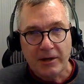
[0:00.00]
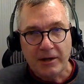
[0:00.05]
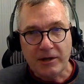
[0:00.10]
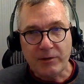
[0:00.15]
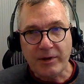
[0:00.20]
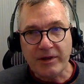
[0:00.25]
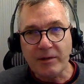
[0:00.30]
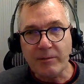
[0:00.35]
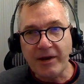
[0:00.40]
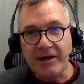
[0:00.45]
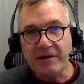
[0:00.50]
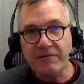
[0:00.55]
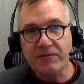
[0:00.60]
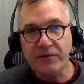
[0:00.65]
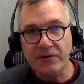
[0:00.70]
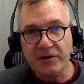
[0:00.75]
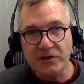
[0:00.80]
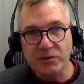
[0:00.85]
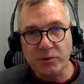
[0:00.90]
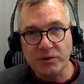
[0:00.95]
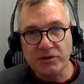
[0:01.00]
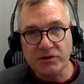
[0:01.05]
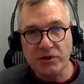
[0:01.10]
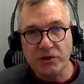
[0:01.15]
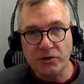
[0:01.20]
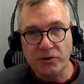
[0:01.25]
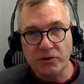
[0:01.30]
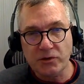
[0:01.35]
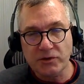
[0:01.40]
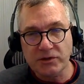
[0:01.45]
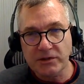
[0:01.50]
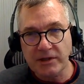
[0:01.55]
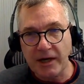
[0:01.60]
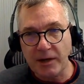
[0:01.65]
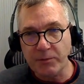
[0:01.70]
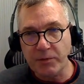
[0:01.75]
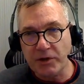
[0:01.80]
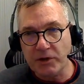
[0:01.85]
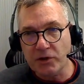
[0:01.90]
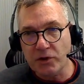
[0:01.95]
Anyway, the money for this was to set
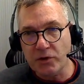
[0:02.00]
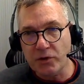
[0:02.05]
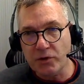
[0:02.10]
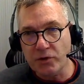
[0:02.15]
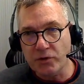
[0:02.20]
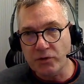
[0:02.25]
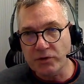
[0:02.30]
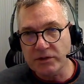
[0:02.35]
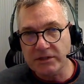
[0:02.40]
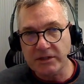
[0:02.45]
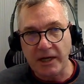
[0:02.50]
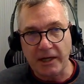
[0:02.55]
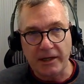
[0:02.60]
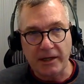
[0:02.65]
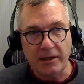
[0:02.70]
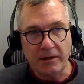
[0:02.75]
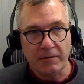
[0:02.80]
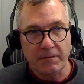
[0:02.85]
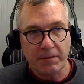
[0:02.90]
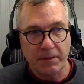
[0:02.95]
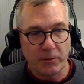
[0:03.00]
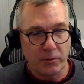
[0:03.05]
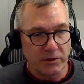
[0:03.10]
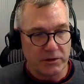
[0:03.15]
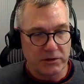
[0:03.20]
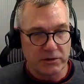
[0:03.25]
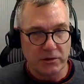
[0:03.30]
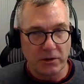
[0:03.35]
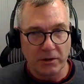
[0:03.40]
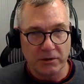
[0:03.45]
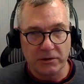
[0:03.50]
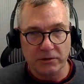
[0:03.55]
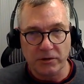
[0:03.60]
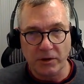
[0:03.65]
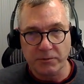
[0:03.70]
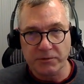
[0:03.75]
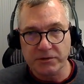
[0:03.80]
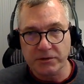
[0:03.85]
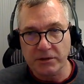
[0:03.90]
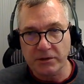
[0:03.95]
up a new study, which Dr.
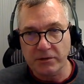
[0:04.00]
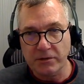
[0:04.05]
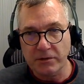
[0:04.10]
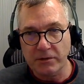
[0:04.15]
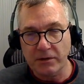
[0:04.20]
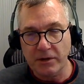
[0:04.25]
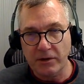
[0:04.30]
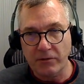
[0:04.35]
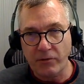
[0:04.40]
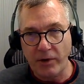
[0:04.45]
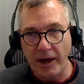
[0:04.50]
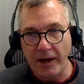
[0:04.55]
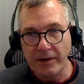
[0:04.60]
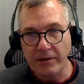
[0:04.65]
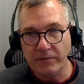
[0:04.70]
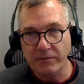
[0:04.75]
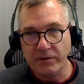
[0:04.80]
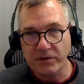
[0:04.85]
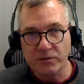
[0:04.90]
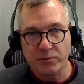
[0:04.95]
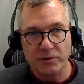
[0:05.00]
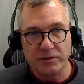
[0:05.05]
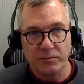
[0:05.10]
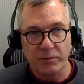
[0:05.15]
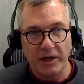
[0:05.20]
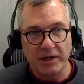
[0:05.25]
Dobson ran, and this was